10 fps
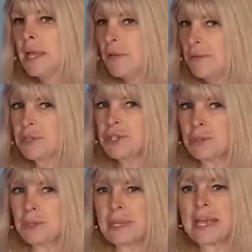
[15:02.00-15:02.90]
if you
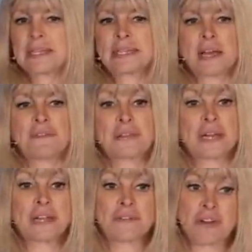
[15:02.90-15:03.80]
do all that stuff
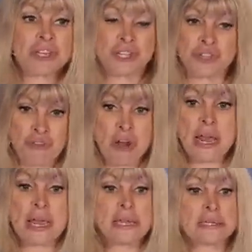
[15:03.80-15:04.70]
feeling very
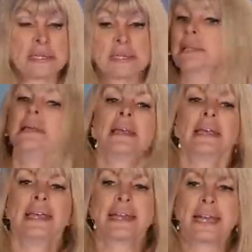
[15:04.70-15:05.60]
stressed,
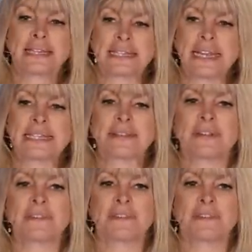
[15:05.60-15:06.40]
it has less of an